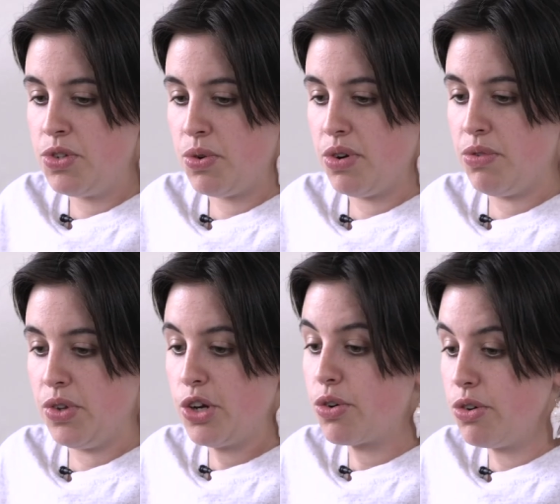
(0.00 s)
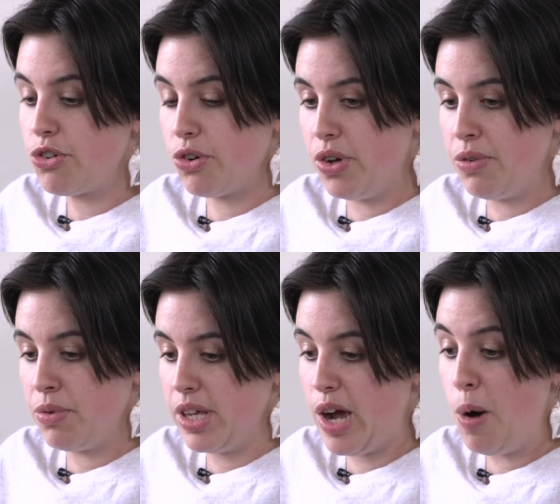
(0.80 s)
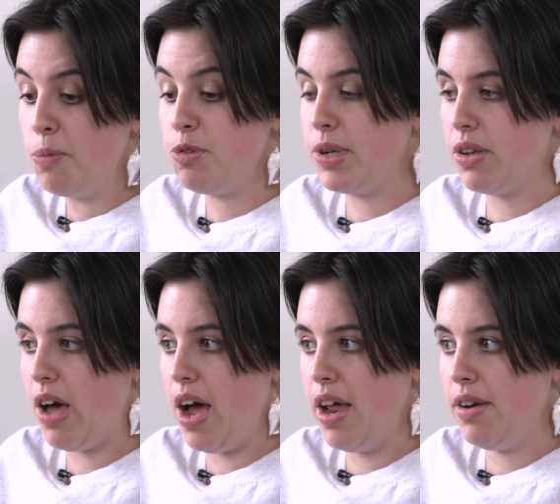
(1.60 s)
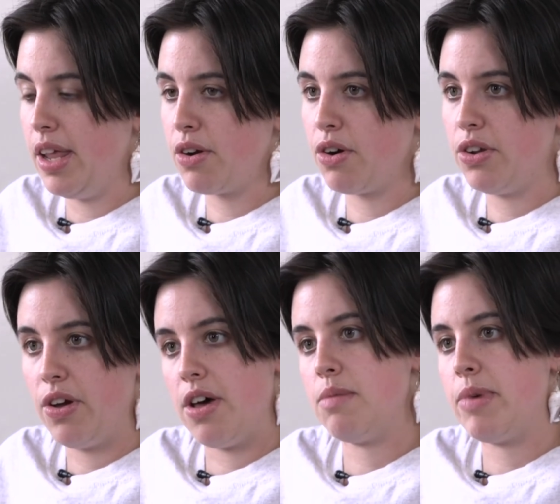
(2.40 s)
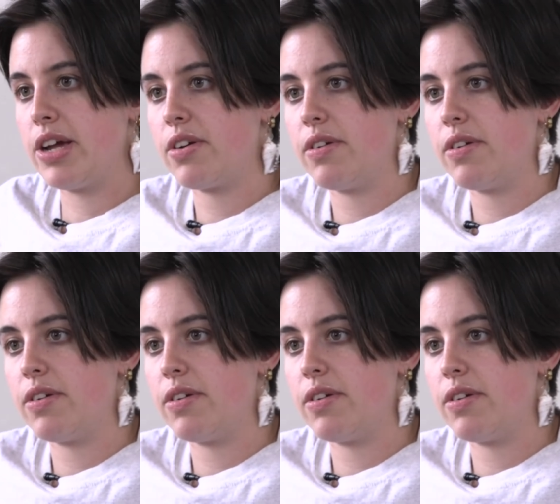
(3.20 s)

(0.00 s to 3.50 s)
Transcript: was sort of really crucial and really helped me a lot, like early on in my